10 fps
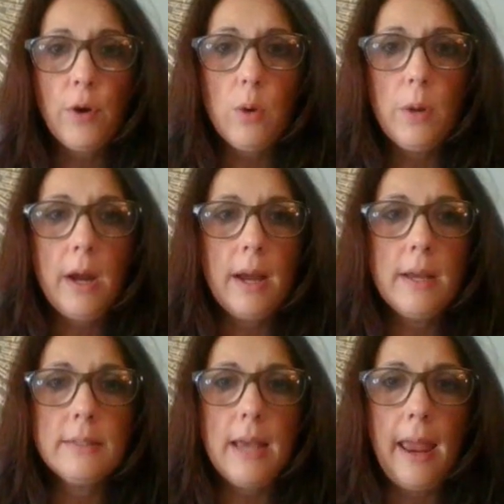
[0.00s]
great week,
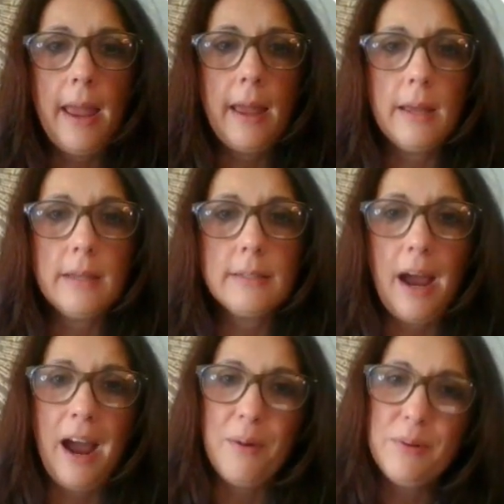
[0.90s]
guys, and
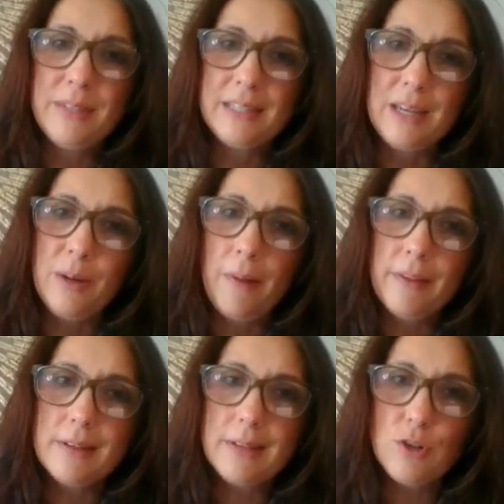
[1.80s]
I will see you on the
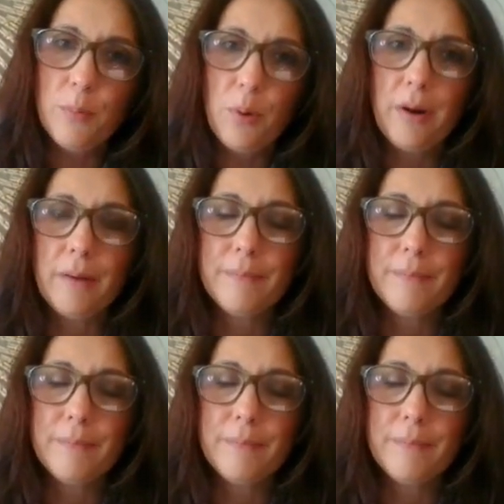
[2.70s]
discussion board.